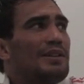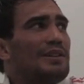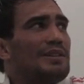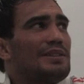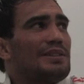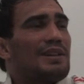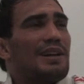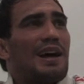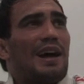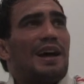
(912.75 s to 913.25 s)

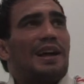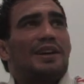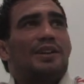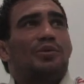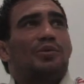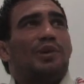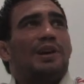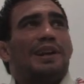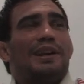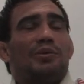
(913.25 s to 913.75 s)
this guy,
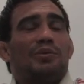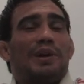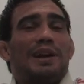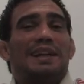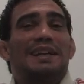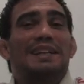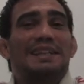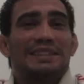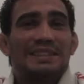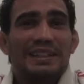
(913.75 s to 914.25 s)
when, when
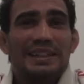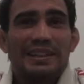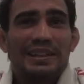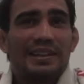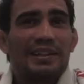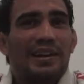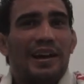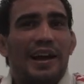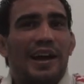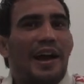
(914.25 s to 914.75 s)
he's
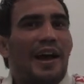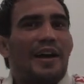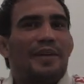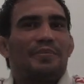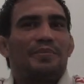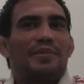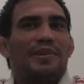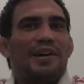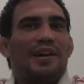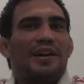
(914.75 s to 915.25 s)
here, I,
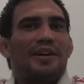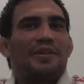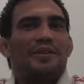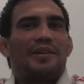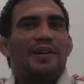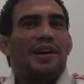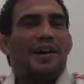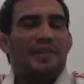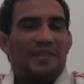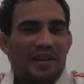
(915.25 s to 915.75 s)
I'm,
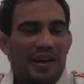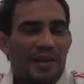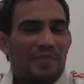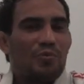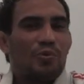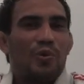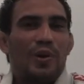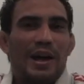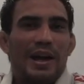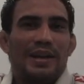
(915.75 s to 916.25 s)
I, am i
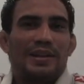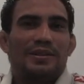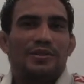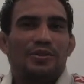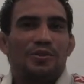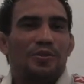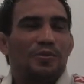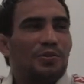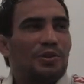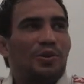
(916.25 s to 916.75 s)
am ready, you
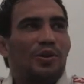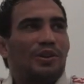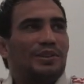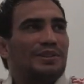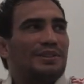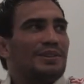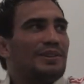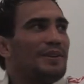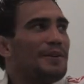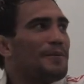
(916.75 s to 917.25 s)
know,
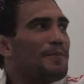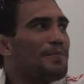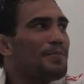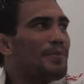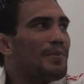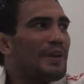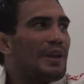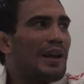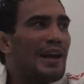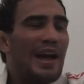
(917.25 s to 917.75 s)
because
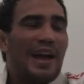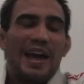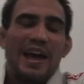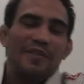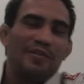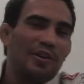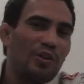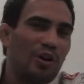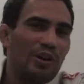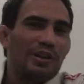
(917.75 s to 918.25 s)
I
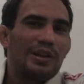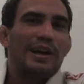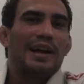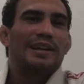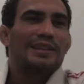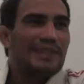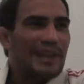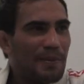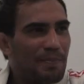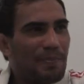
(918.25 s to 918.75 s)
have another
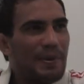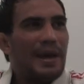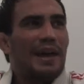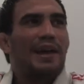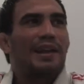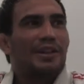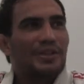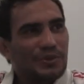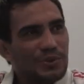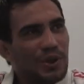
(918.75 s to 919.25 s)
guys,
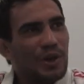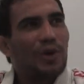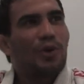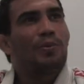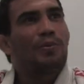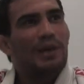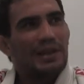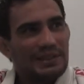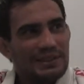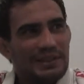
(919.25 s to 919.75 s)
Lapela,
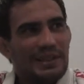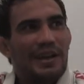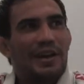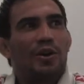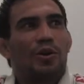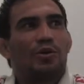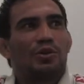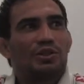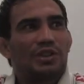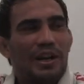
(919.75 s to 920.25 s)
João,
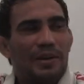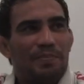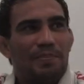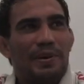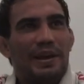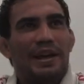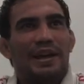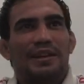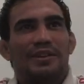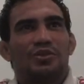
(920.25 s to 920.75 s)
Marcel,
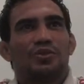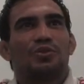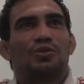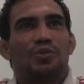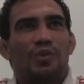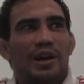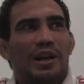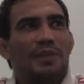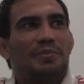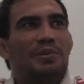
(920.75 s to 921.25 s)
Sharpay to
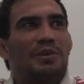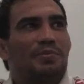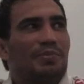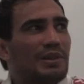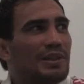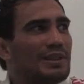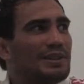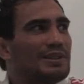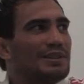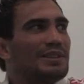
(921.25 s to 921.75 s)
train me,
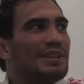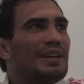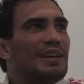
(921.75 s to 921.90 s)
but